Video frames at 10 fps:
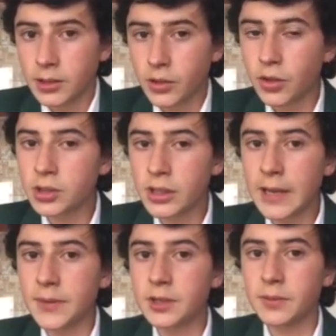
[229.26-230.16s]
So in order to
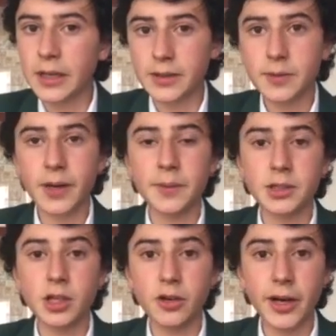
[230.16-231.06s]
keep this
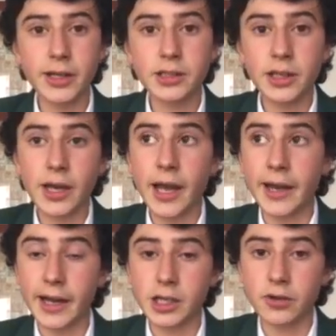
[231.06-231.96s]
experiment correct
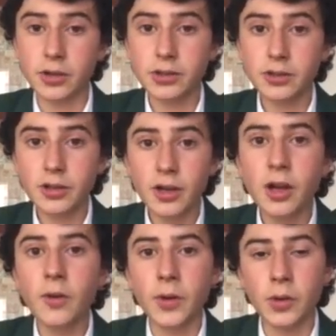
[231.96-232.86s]
and accurate,
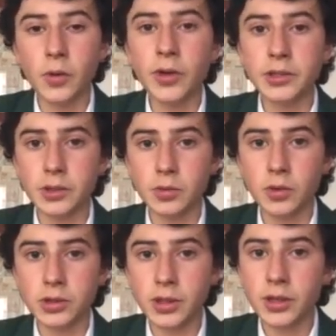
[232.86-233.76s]
we'll always use
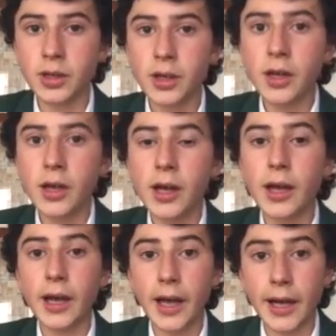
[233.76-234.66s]
water
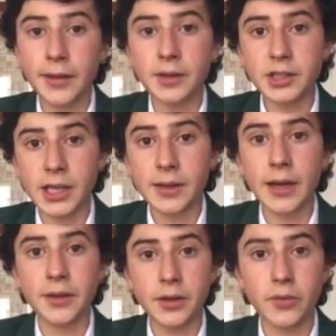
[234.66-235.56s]
and
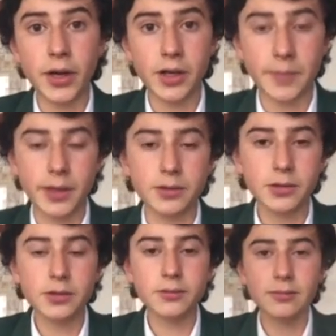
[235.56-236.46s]
the right amounts.